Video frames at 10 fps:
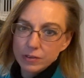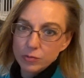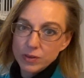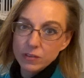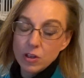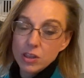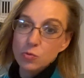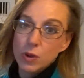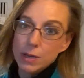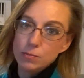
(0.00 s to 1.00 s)
as we saw on
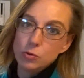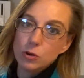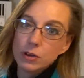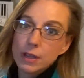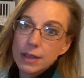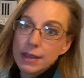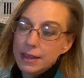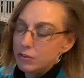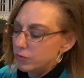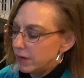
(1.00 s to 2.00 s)
the whiteboard,
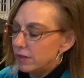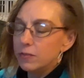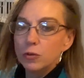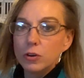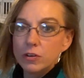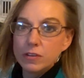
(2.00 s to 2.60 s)
and transfer it